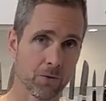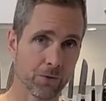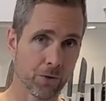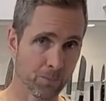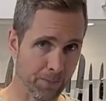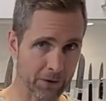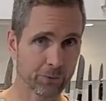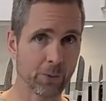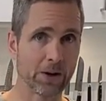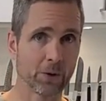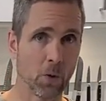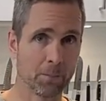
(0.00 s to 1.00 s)
the best
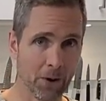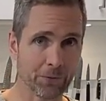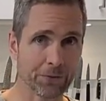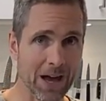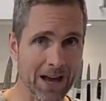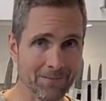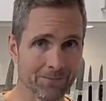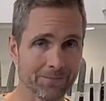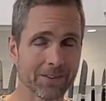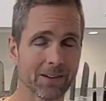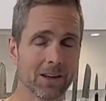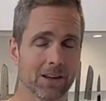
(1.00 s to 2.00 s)
way to go about that
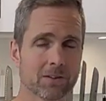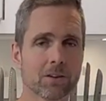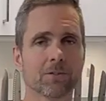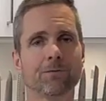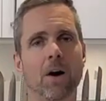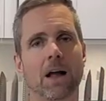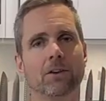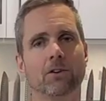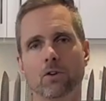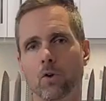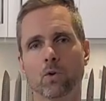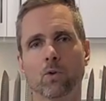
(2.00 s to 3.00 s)
is to find
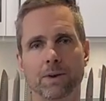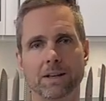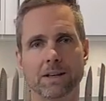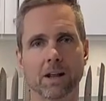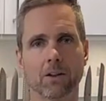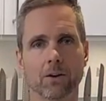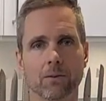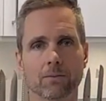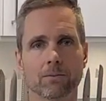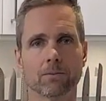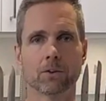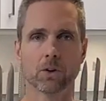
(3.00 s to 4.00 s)
your local retailer.
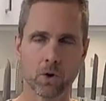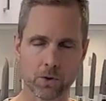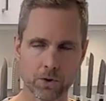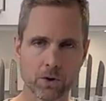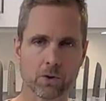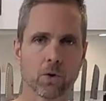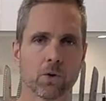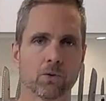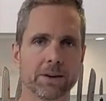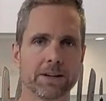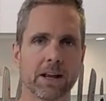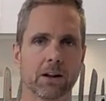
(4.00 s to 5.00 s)
Go to your local
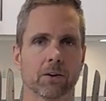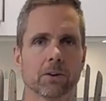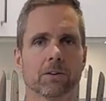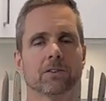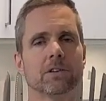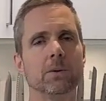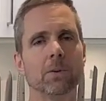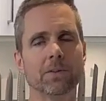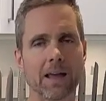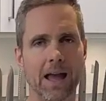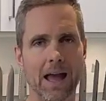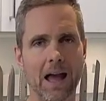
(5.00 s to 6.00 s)
retailer, see what
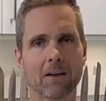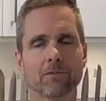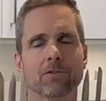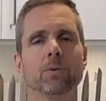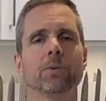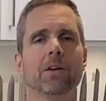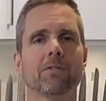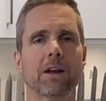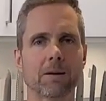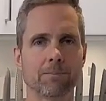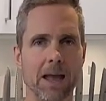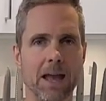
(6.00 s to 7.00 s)
they have, see what they
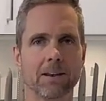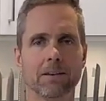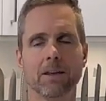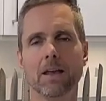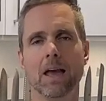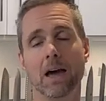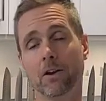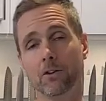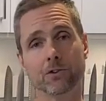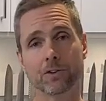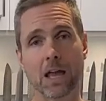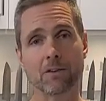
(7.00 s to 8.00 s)
recommend, and
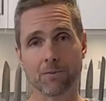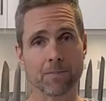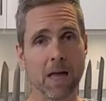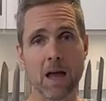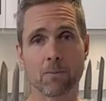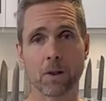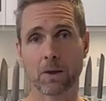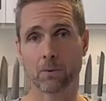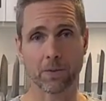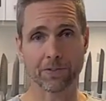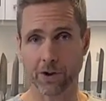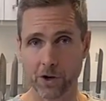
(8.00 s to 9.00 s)
understand from them like
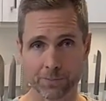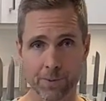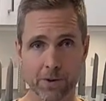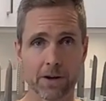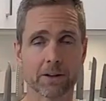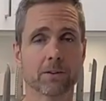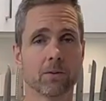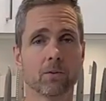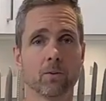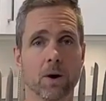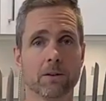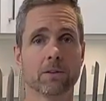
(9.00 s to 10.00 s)
what's their experience
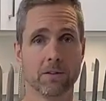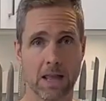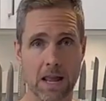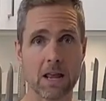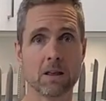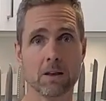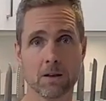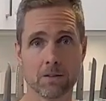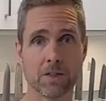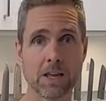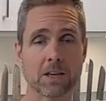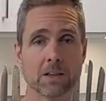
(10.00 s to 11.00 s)
and what do they
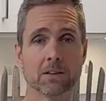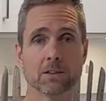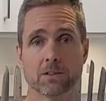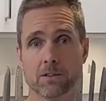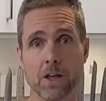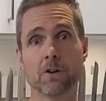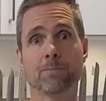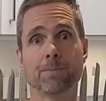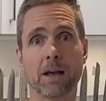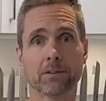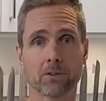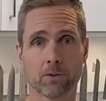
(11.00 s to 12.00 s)
think is their
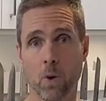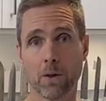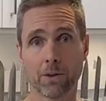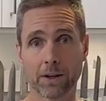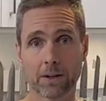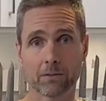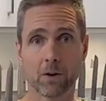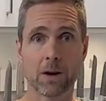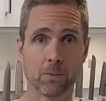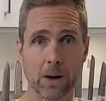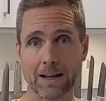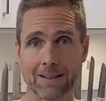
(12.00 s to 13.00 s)
best quality,
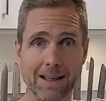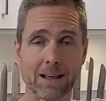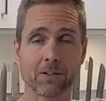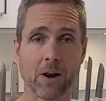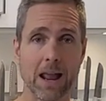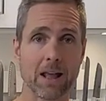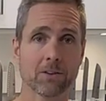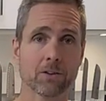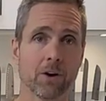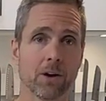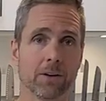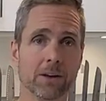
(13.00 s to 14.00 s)
right? What can they get their hands
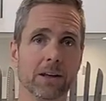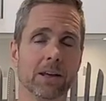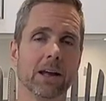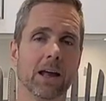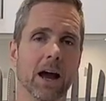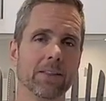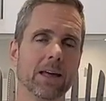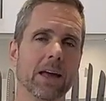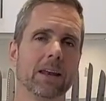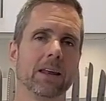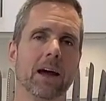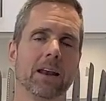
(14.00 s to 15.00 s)
on? And
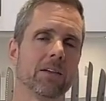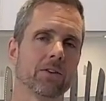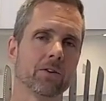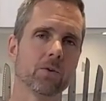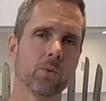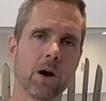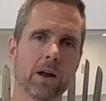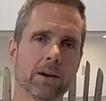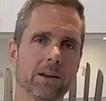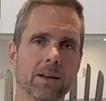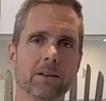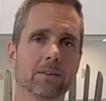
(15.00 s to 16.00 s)
then another
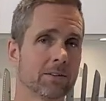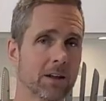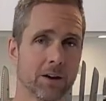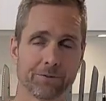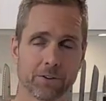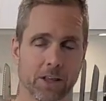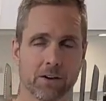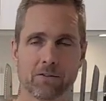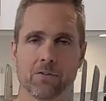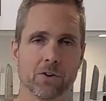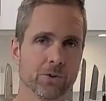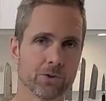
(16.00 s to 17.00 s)
one is definitely
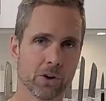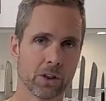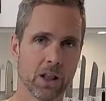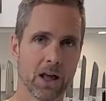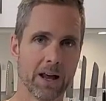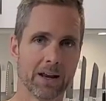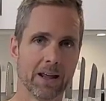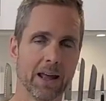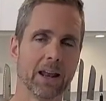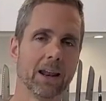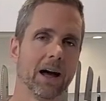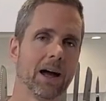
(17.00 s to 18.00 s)
reviews online.
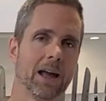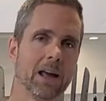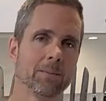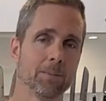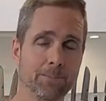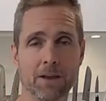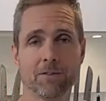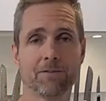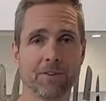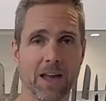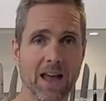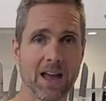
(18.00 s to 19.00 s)
And I am a big
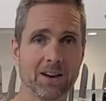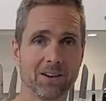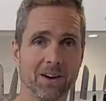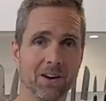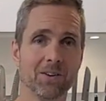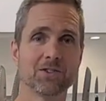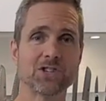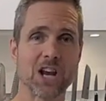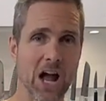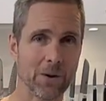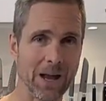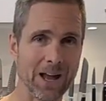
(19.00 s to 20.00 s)
fan of
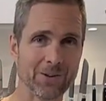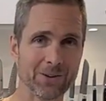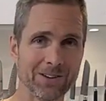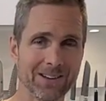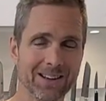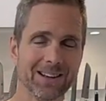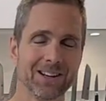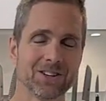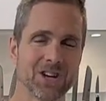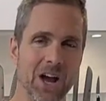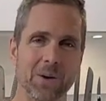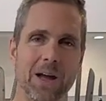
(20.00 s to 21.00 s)
Chowhound.
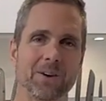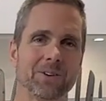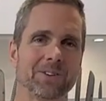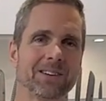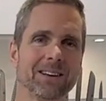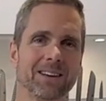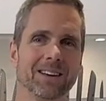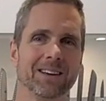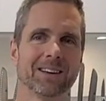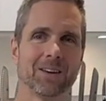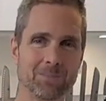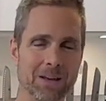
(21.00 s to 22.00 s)
Chowhound
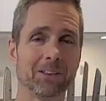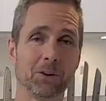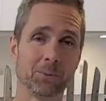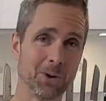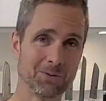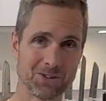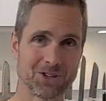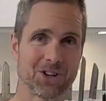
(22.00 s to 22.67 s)
can be a little bit over the